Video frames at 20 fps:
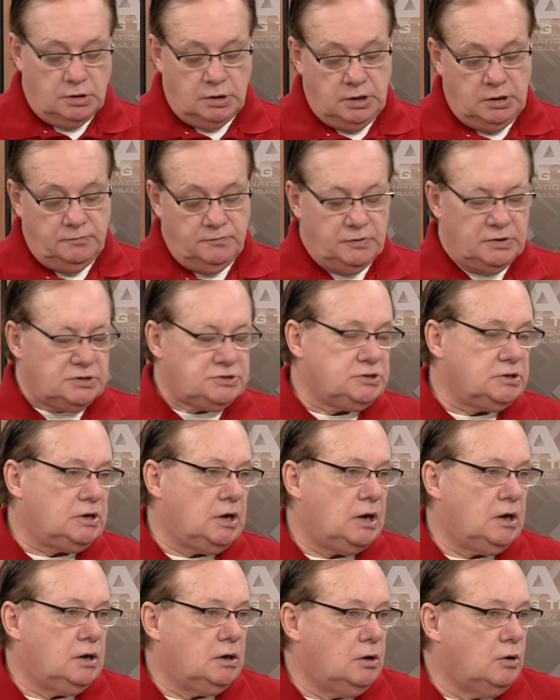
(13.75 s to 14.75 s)
He visited
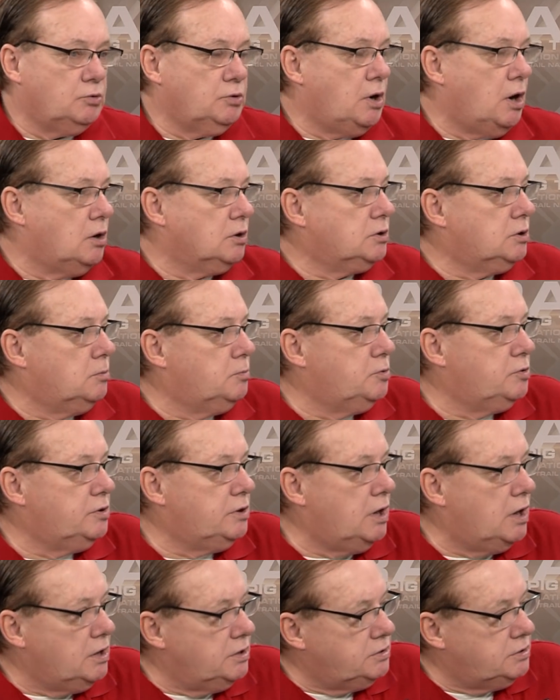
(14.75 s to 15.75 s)
on October the
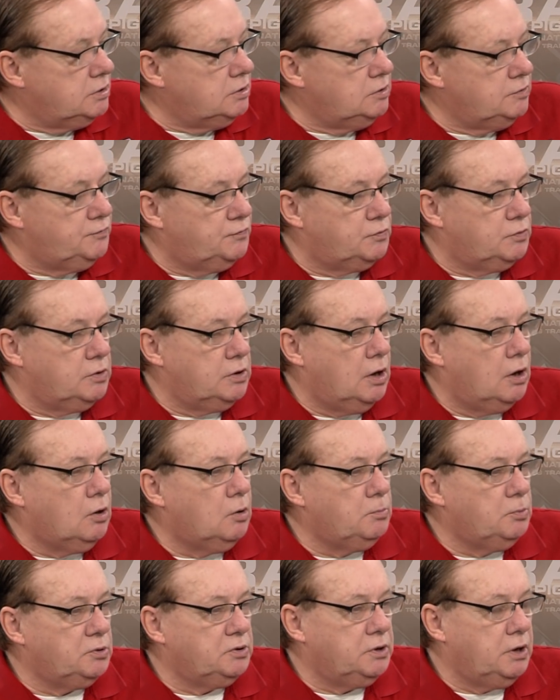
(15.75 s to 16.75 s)
19th for the
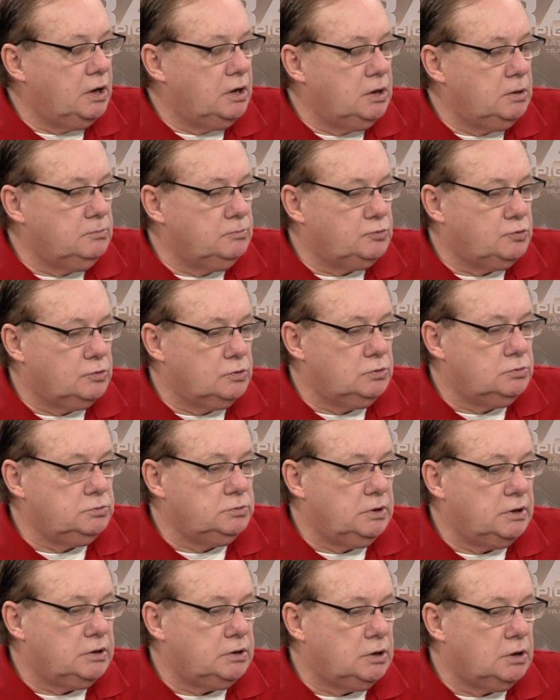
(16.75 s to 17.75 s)
Auburn game,
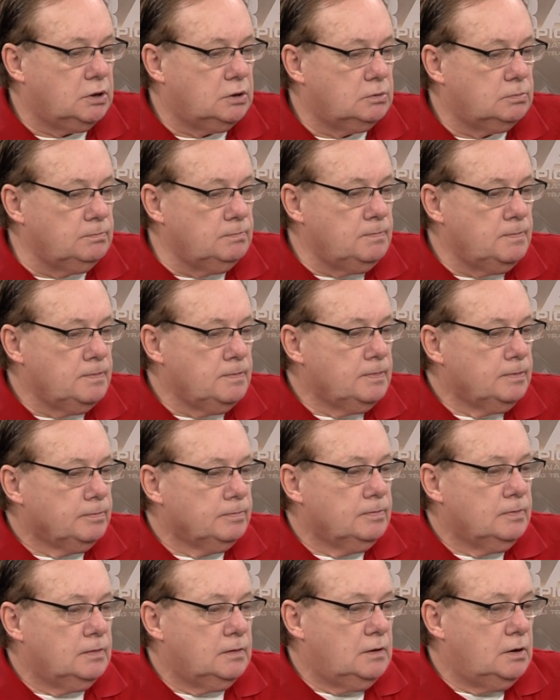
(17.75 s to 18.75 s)
Drew, and
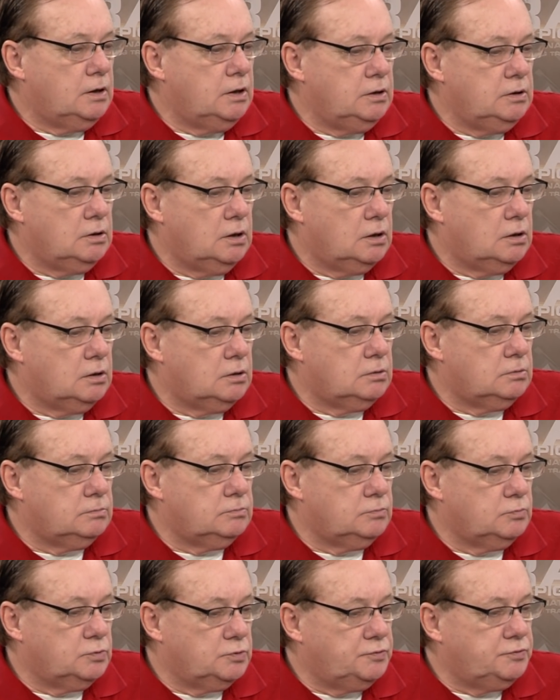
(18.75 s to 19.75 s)
he
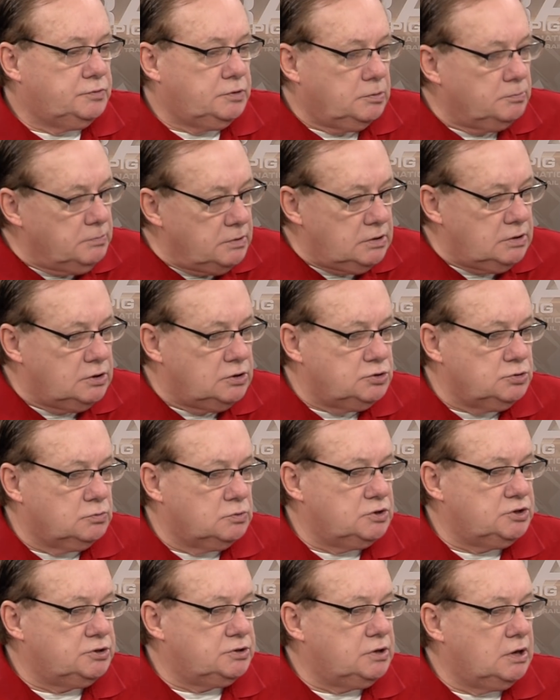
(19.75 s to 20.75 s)
was committed to
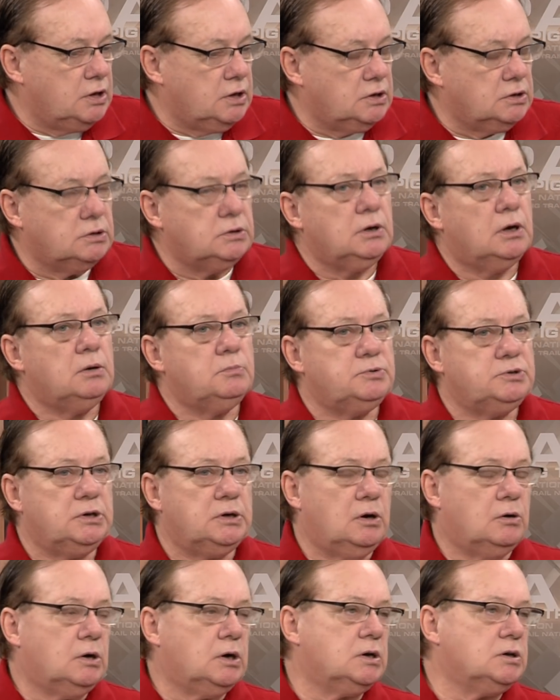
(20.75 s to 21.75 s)
Georgia Tech at the time,
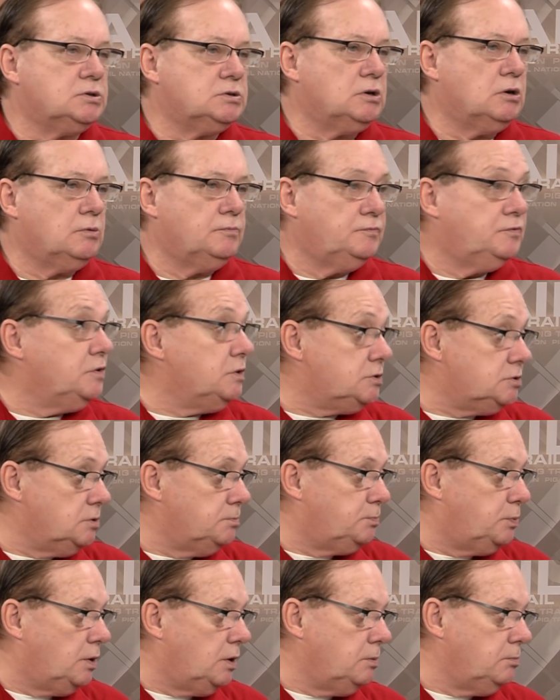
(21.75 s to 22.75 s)
said Arkansas
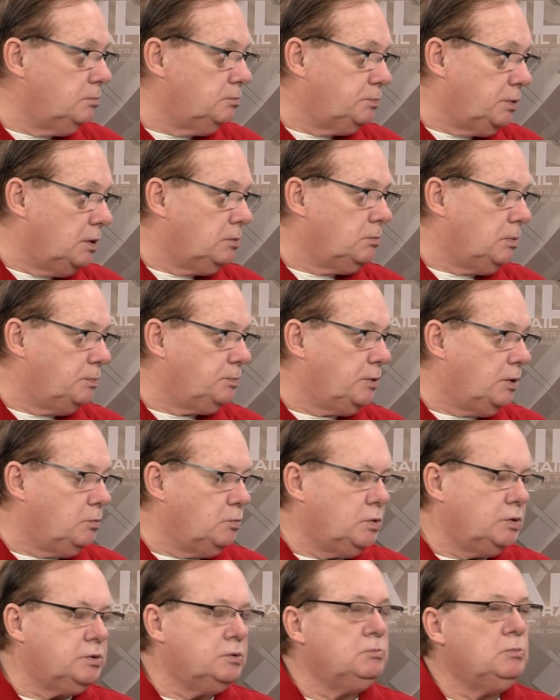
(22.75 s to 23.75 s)
visit, put him up there
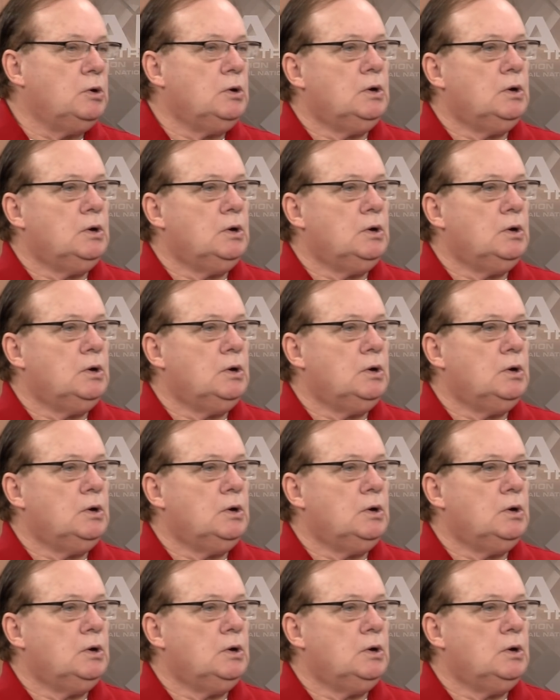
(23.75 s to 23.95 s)
with him.